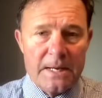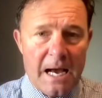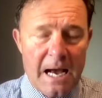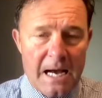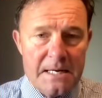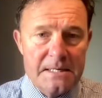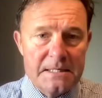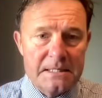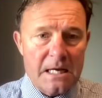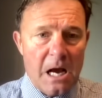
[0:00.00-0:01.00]

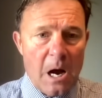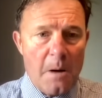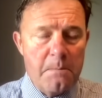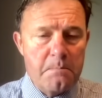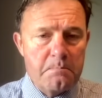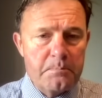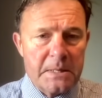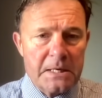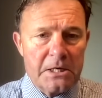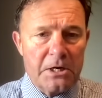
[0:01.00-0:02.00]
And,
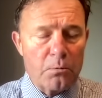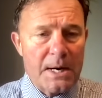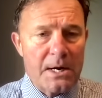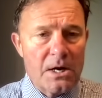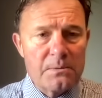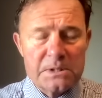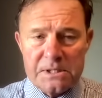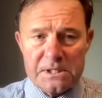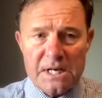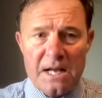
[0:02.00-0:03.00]
you know, when I was
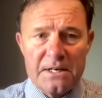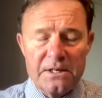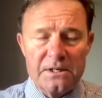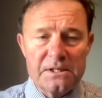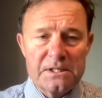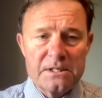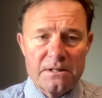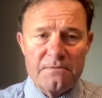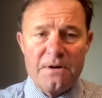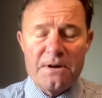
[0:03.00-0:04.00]
at Sandhurst,
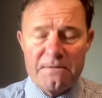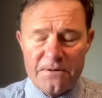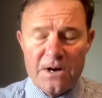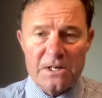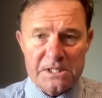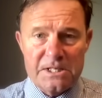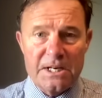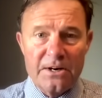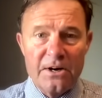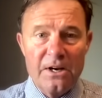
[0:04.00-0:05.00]
the very first thing
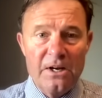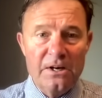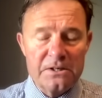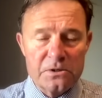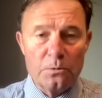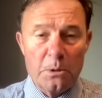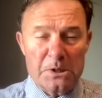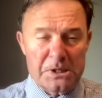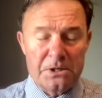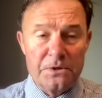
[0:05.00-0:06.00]
I learned
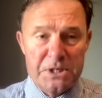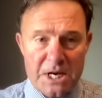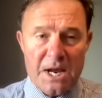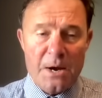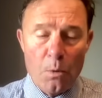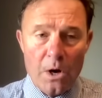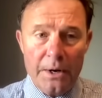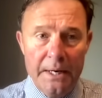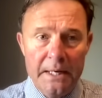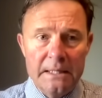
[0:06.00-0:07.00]
almost on day
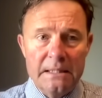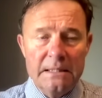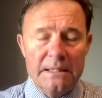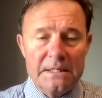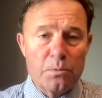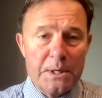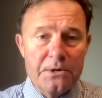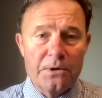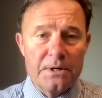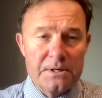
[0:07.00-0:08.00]
one is when
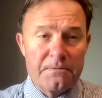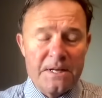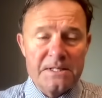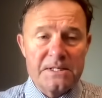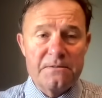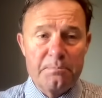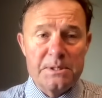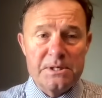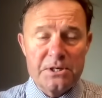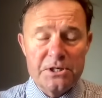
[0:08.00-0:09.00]
you're in a defensive
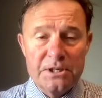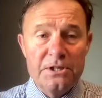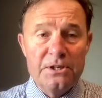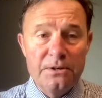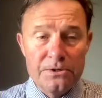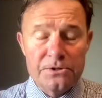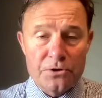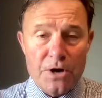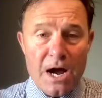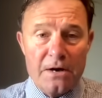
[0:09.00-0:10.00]
position and you lose
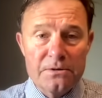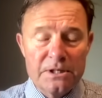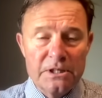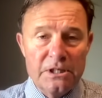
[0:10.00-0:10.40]
ground,